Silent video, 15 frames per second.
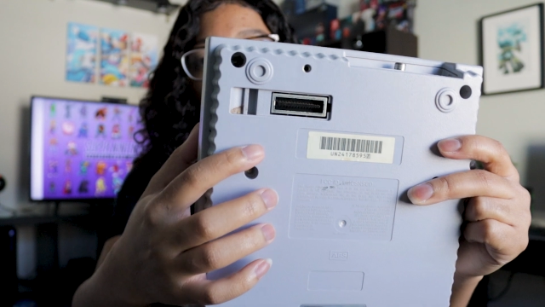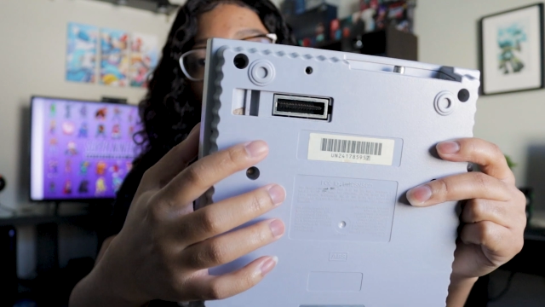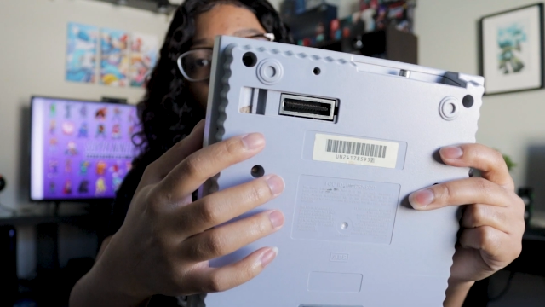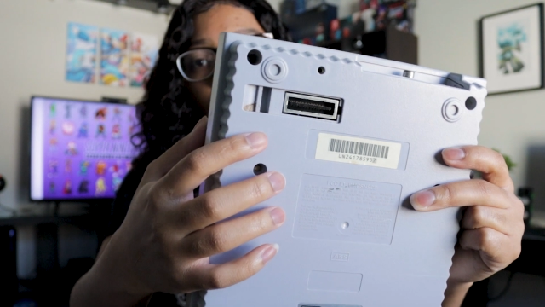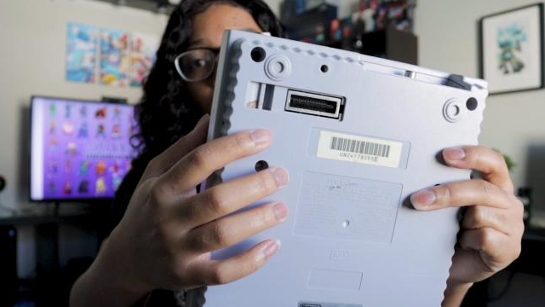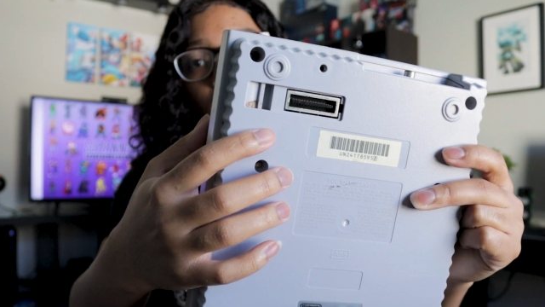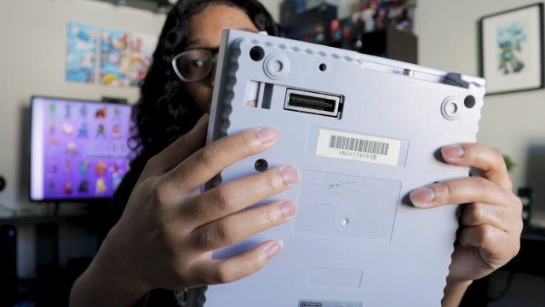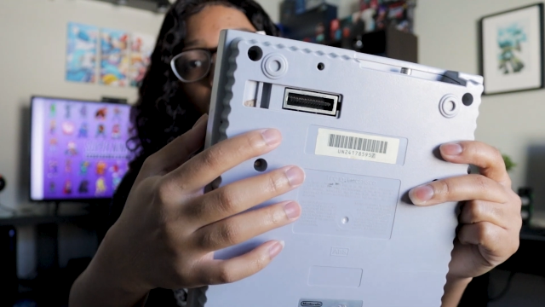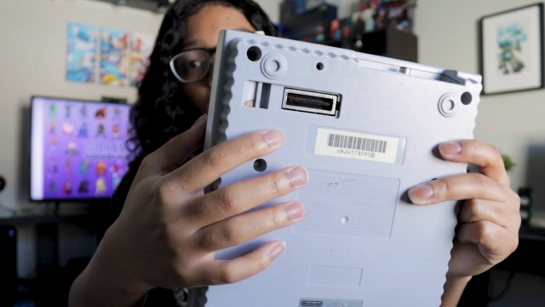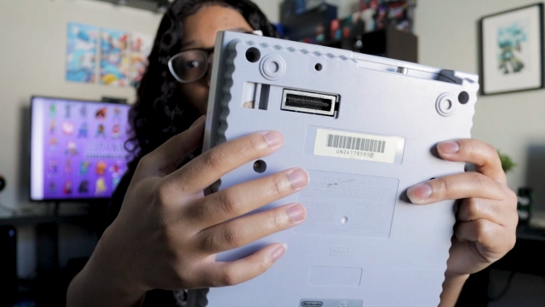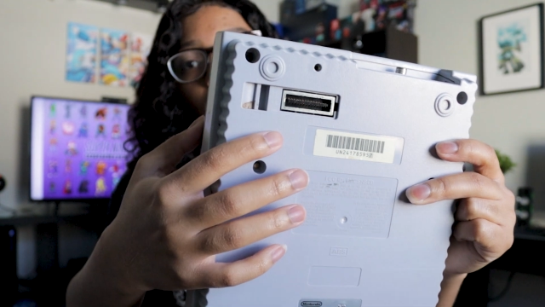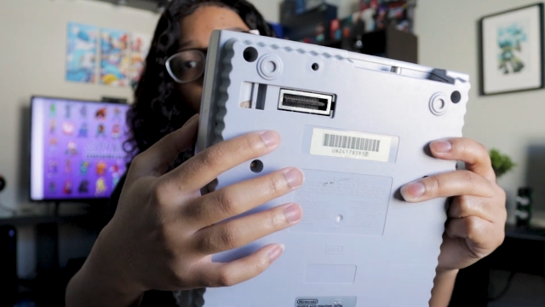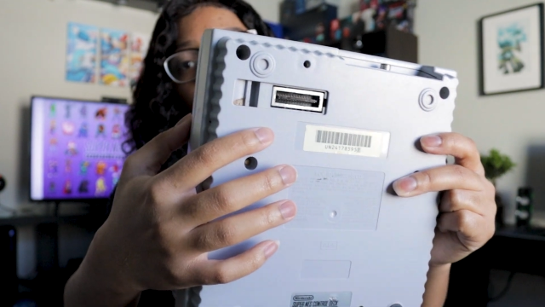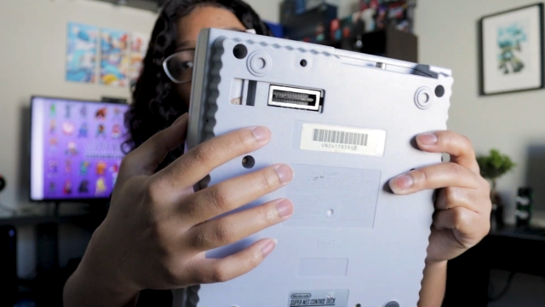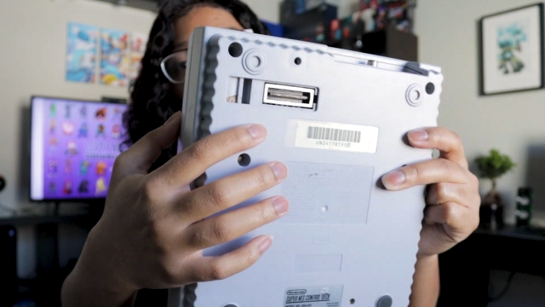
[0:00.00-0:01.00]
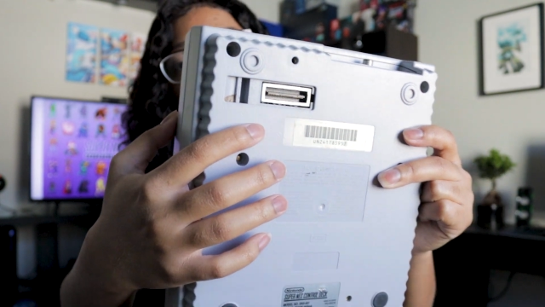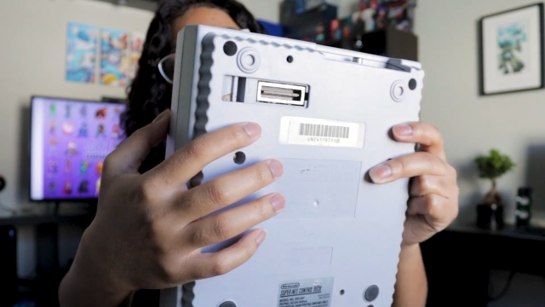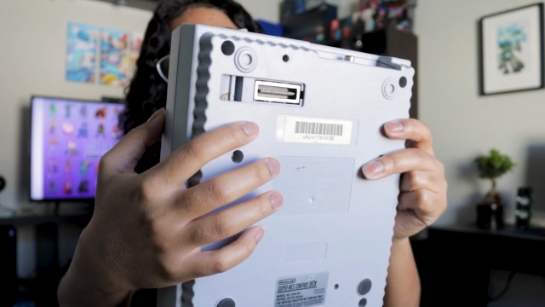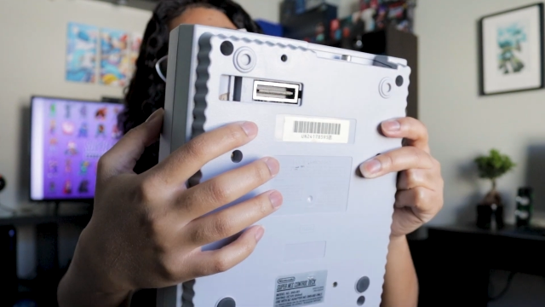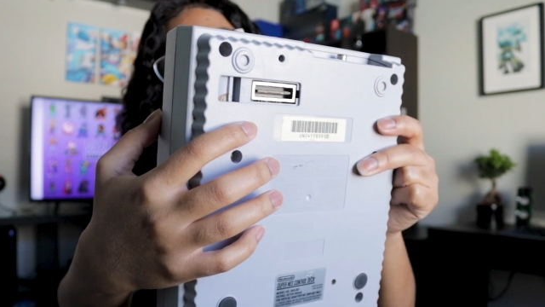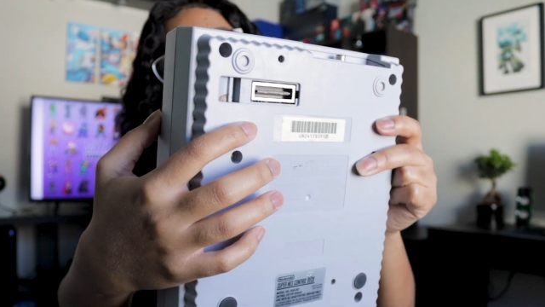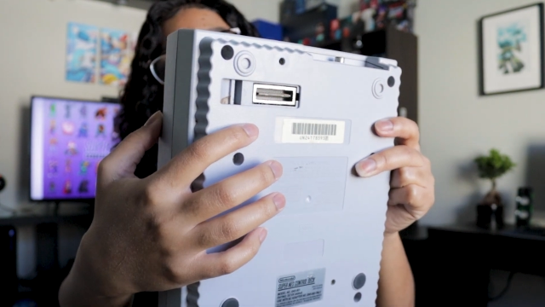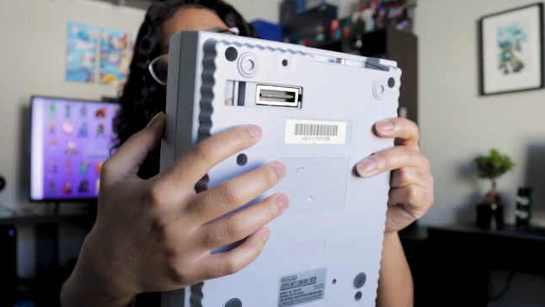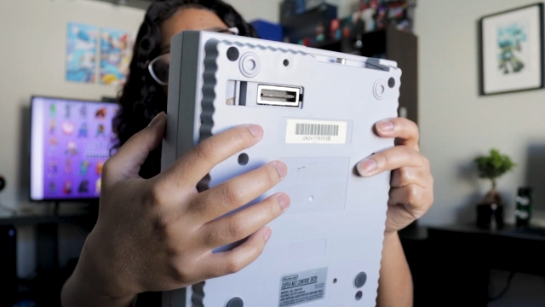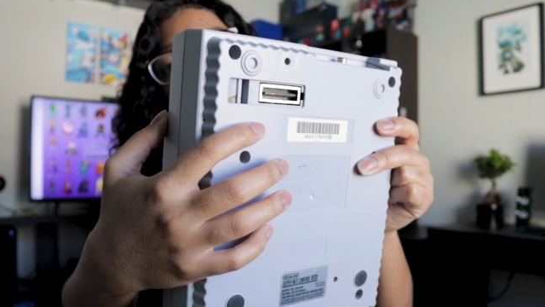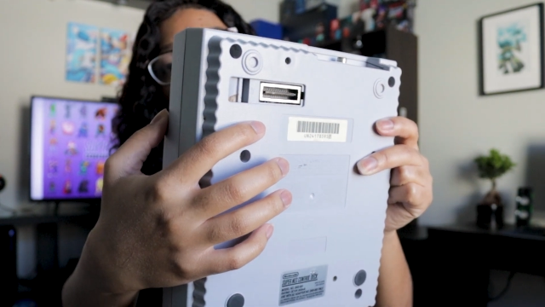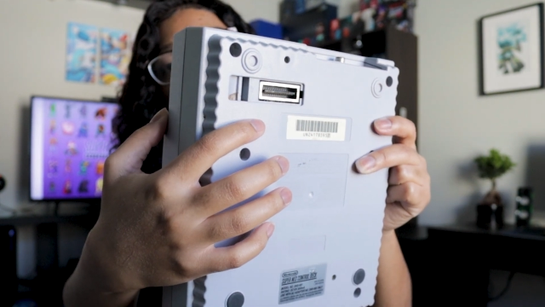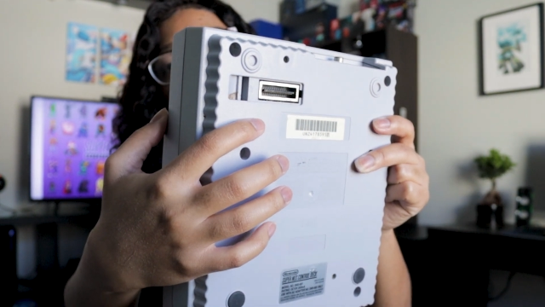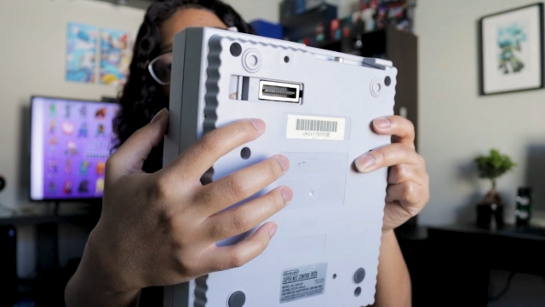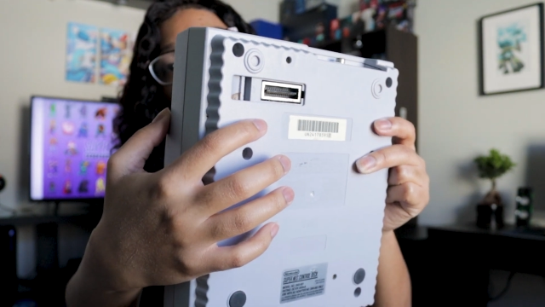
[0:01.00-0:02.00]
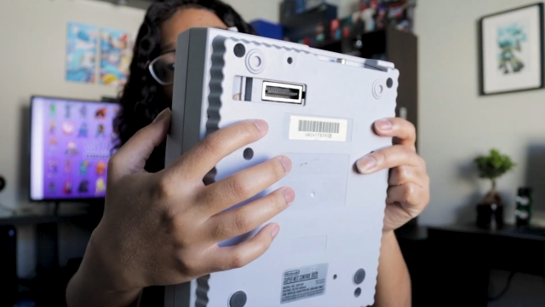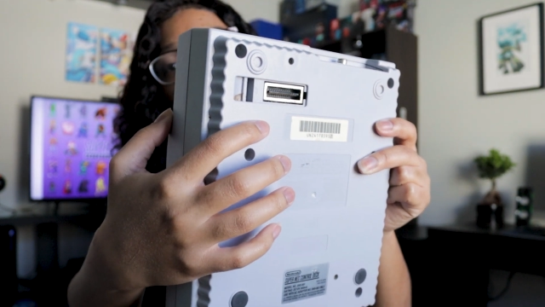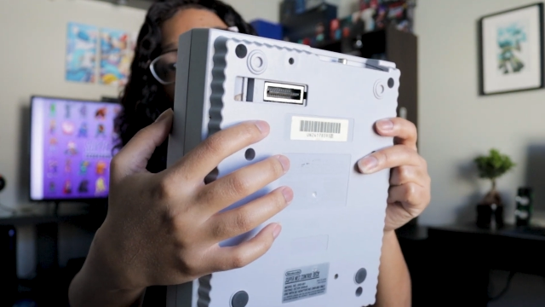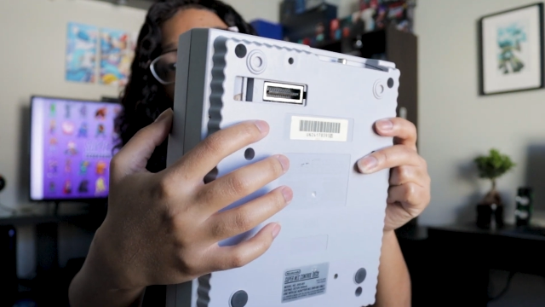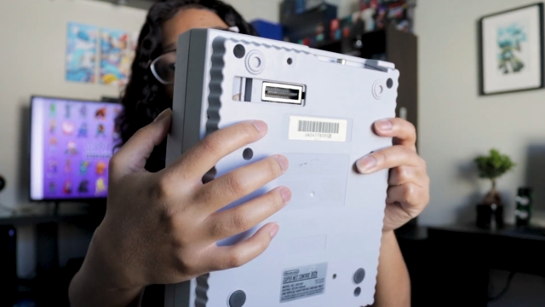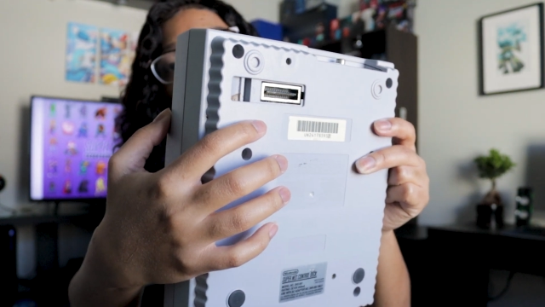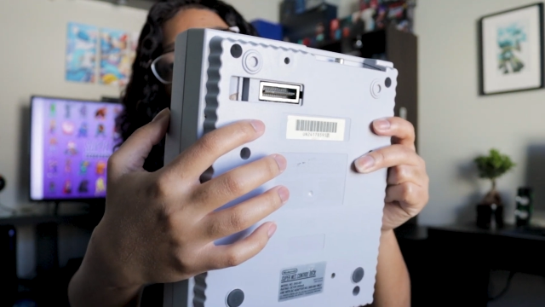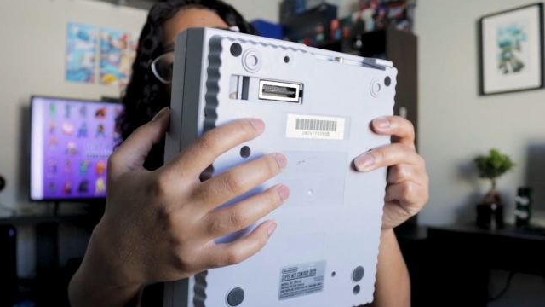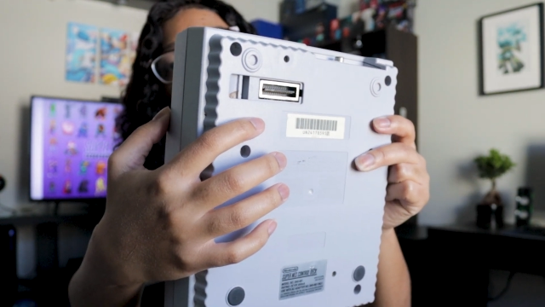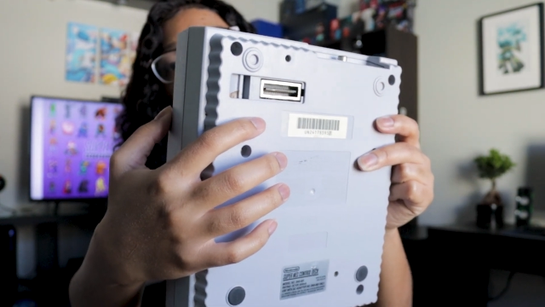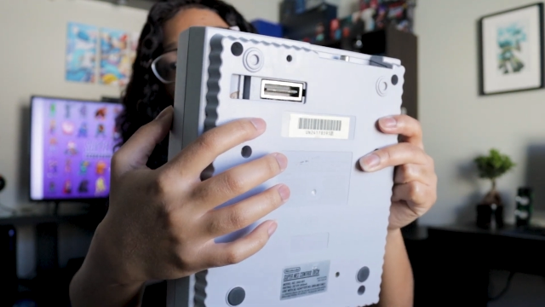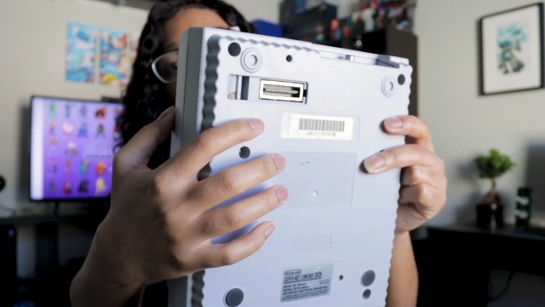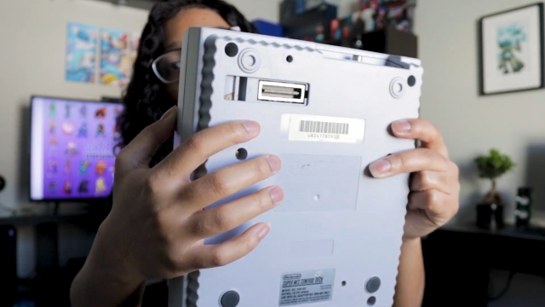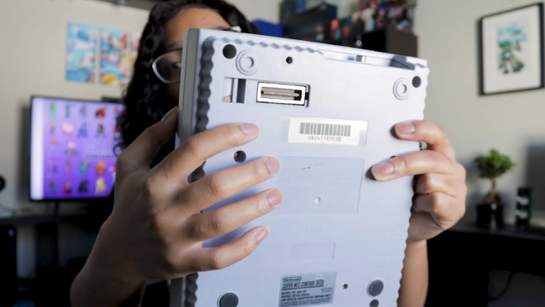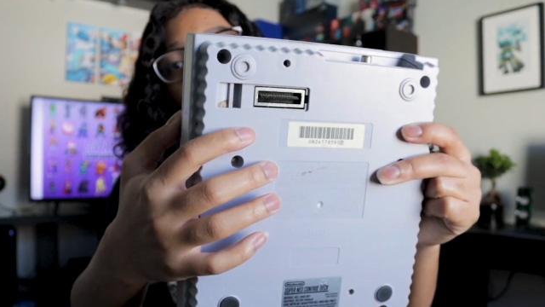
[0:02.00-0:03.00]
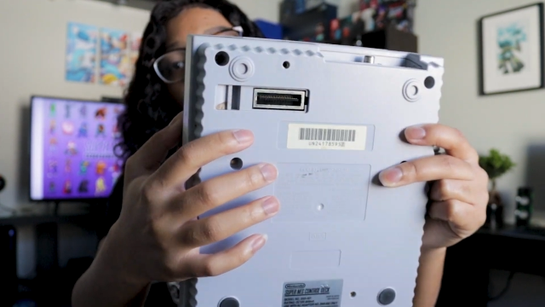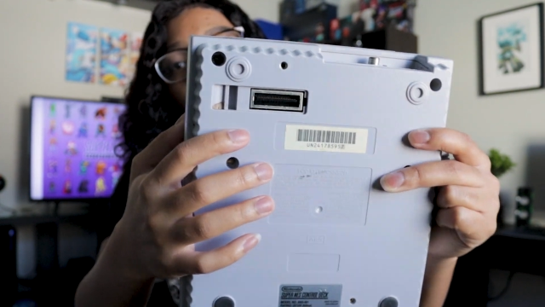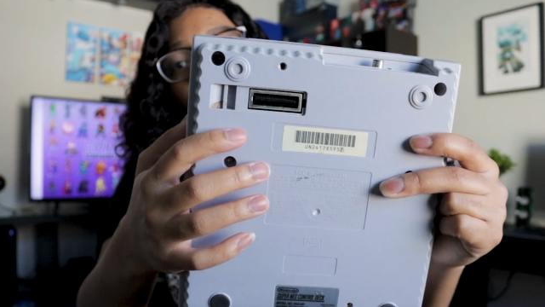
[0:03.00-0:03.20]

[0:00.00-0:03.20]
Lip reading: [unreadable: no face in view]